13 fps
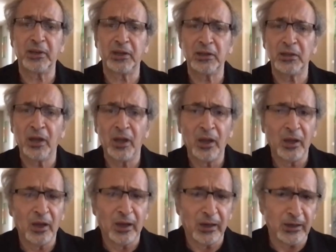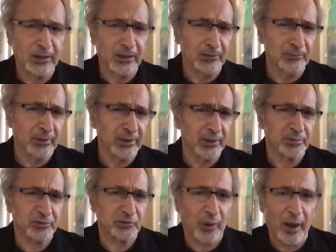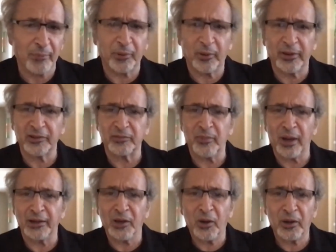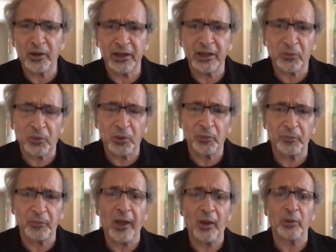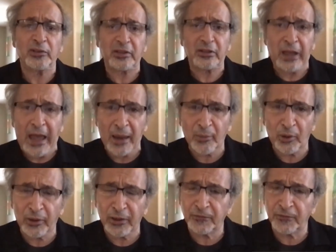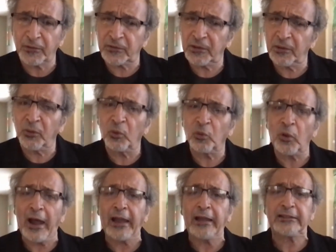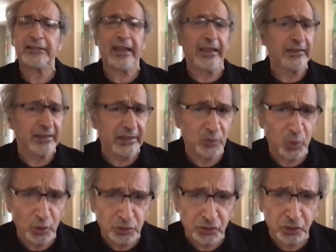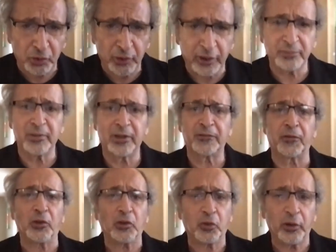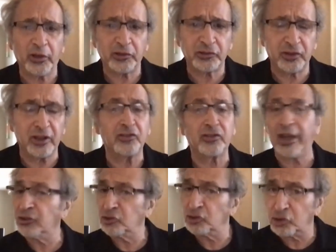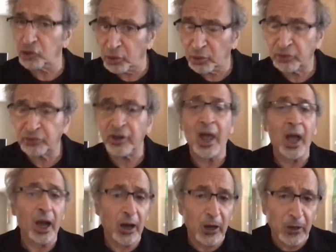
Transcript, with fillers: to be an obstreperous minority group that was clamoring for civil rights and equal treatment for Christians and Jews